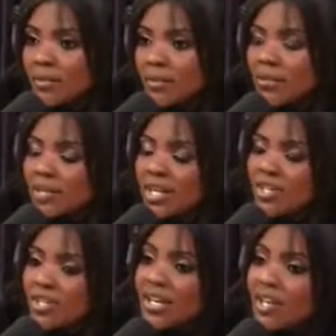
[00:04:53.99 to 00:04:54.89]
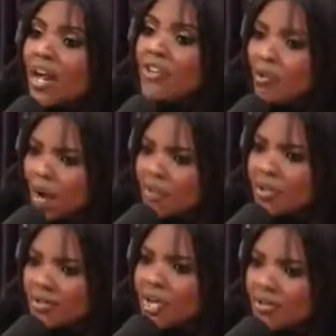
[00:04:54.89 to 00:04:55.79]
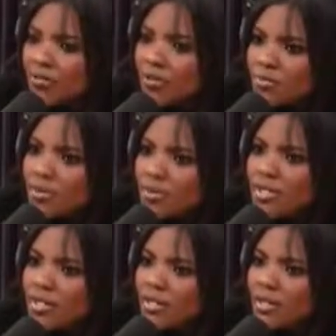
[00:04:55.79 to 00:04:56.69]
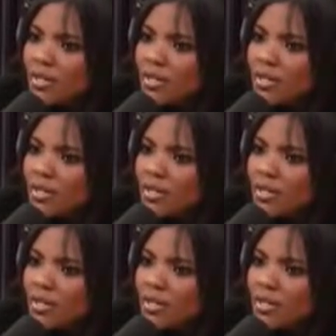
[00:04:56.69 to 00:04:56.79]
The person that stands on the crime bill of 94 is Bill Clinton.